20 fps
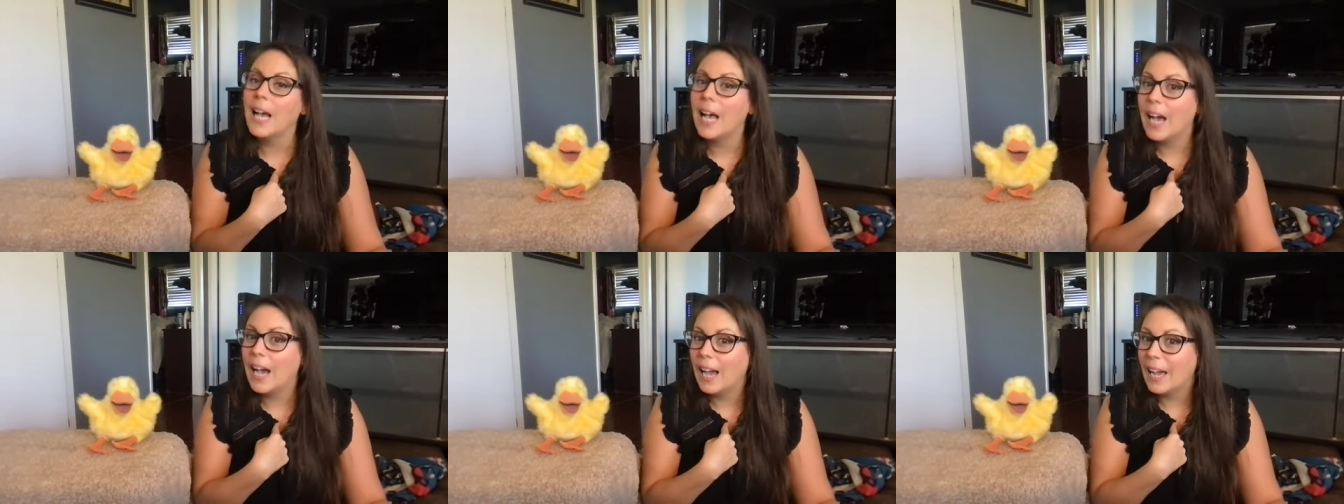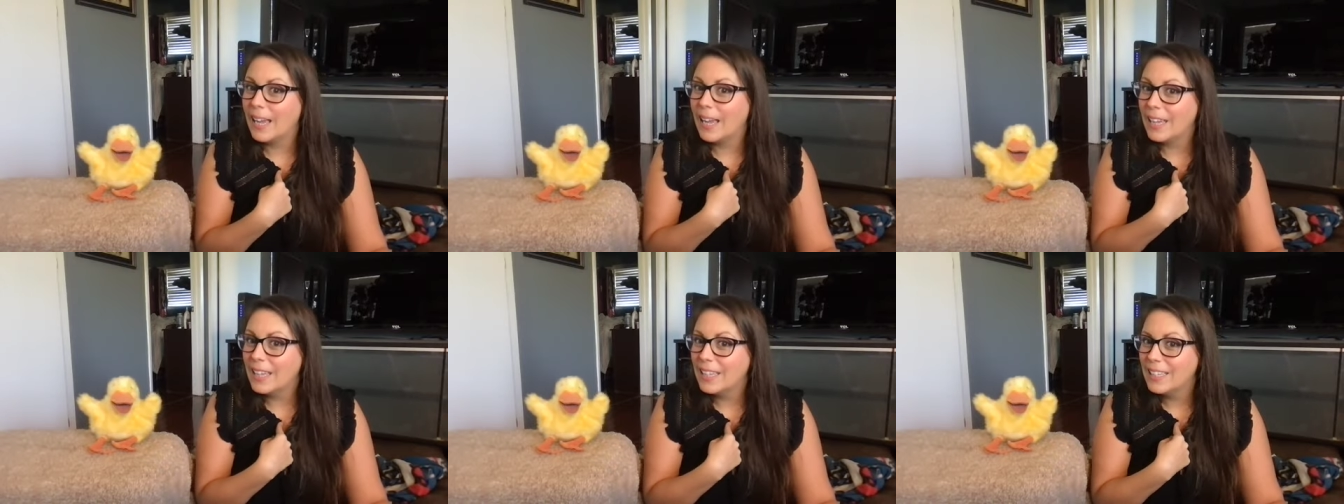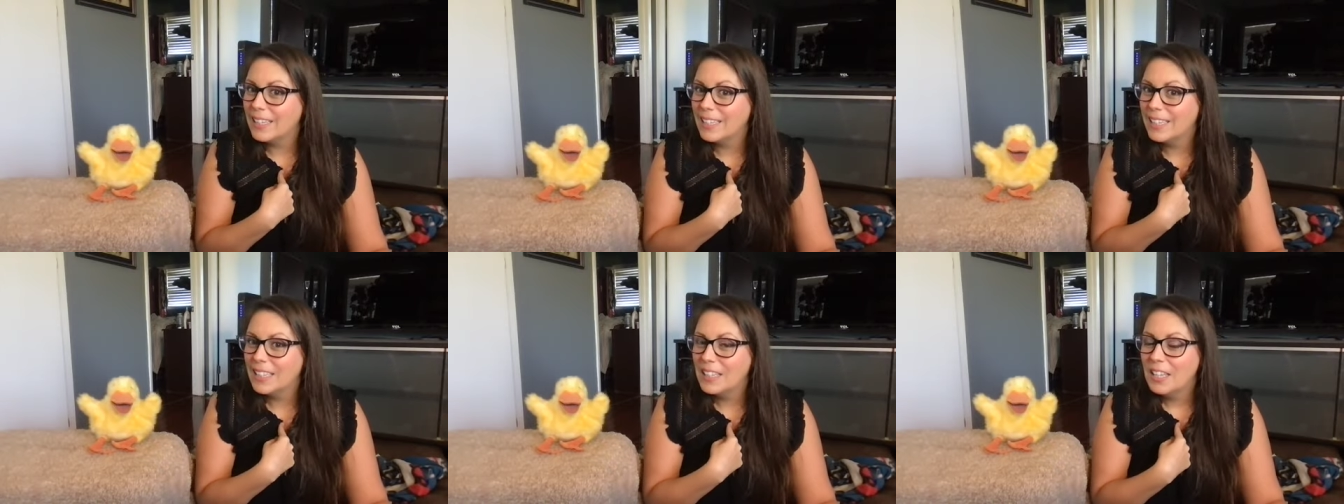I,
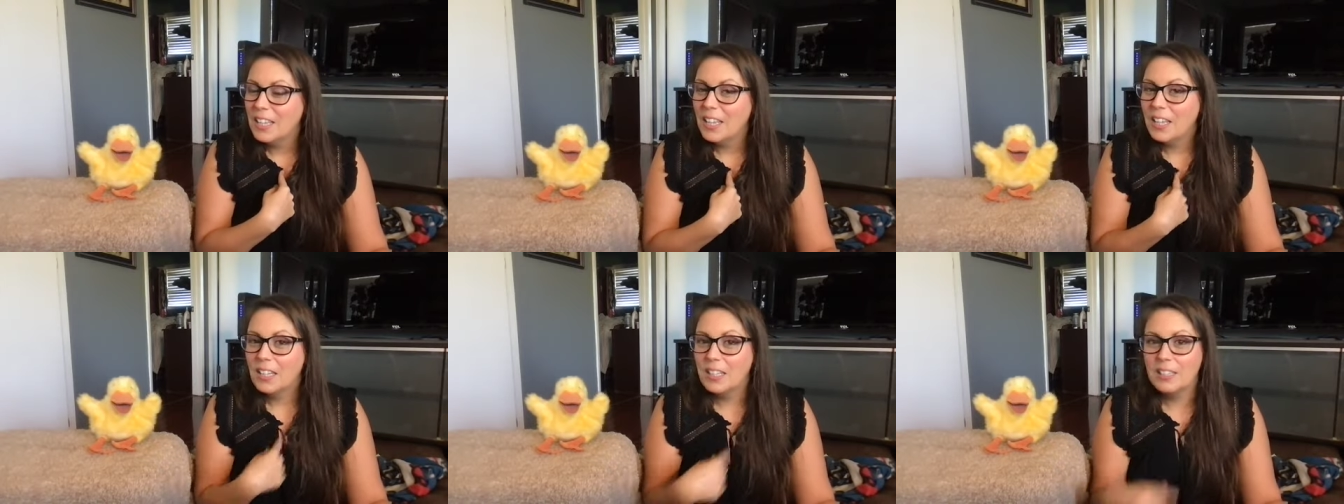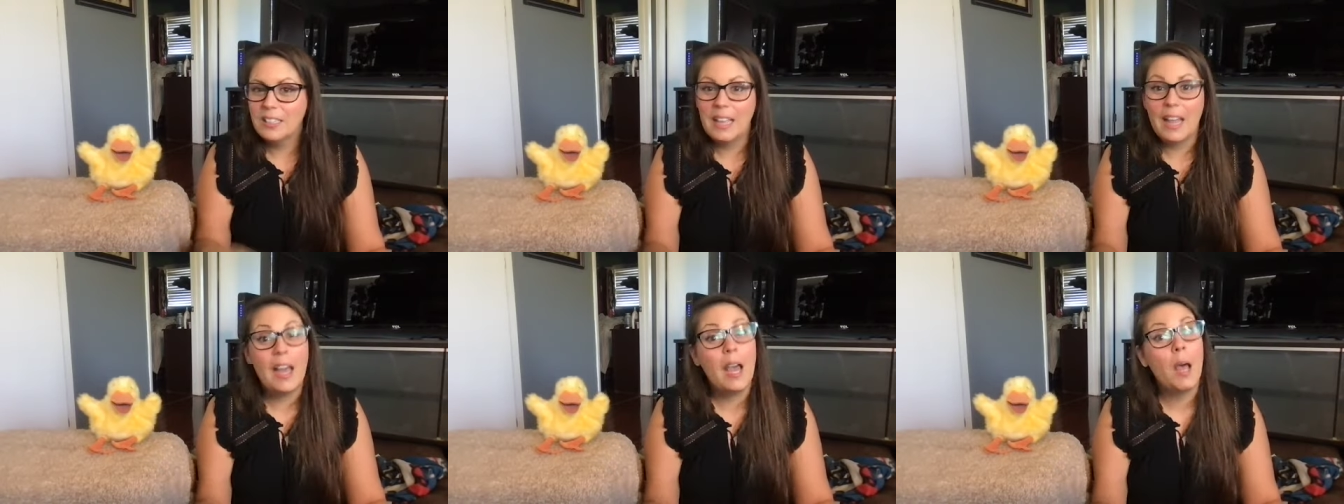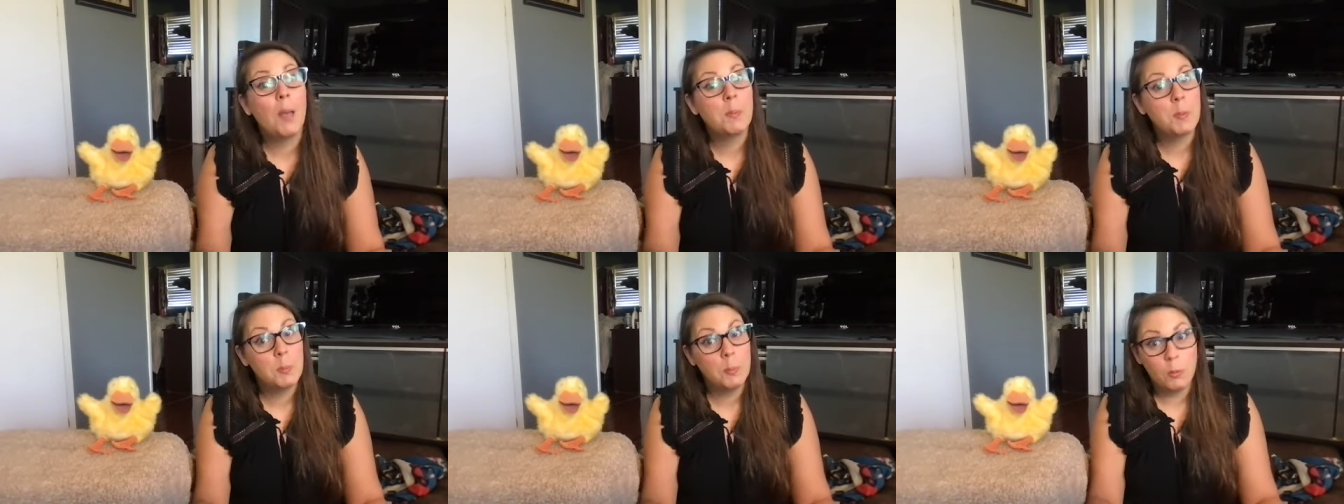that
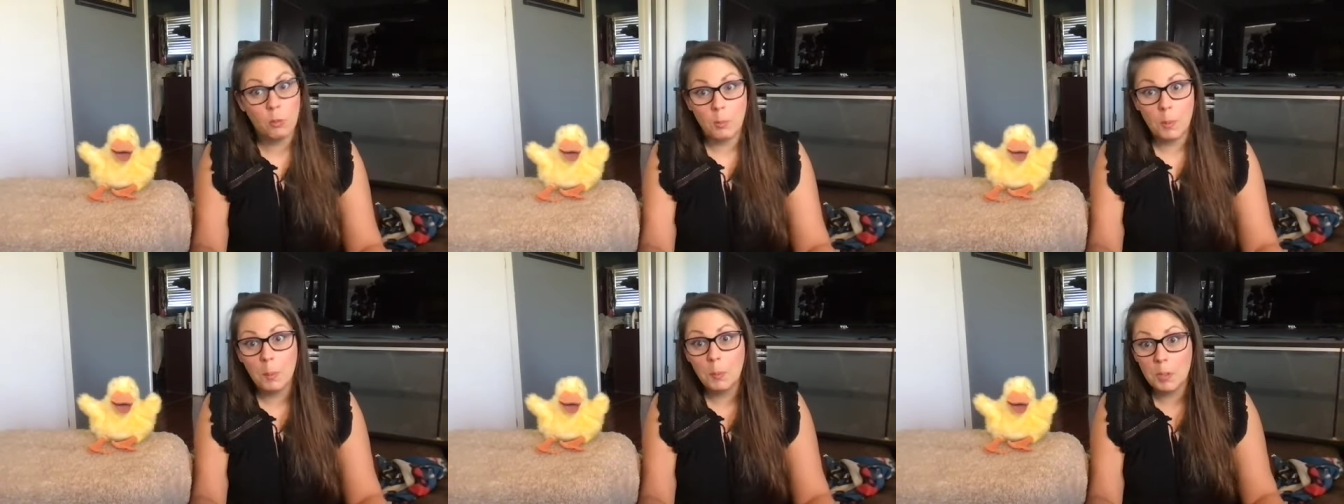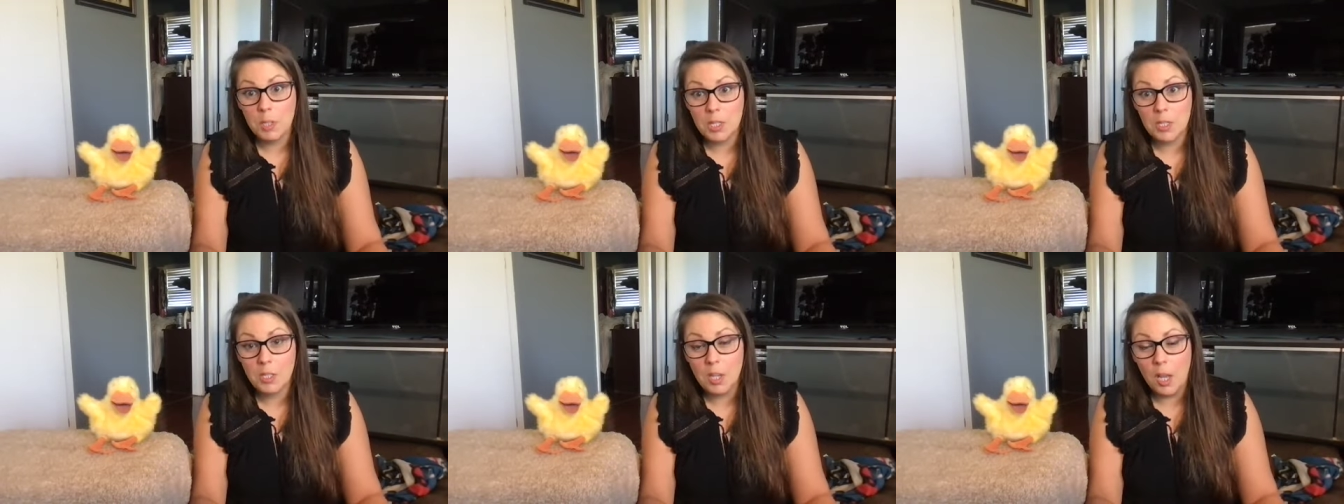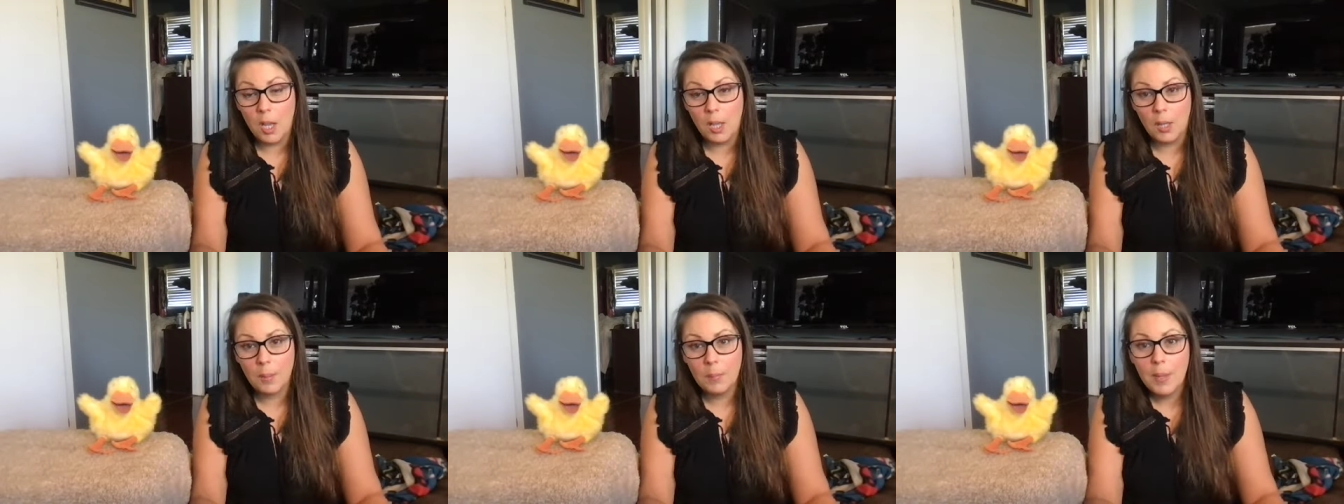helps me remember the
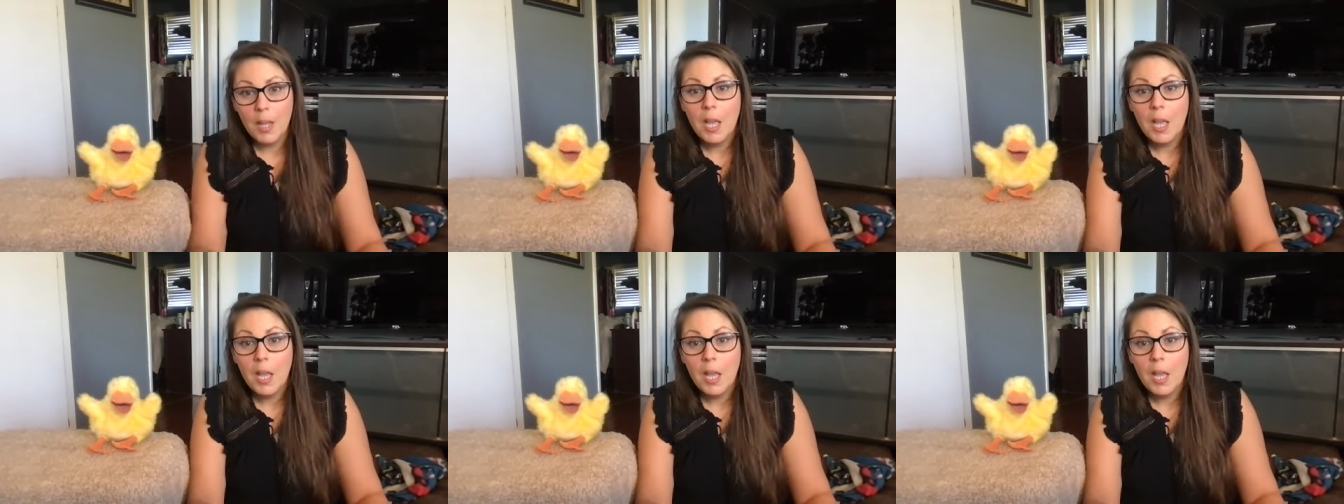song.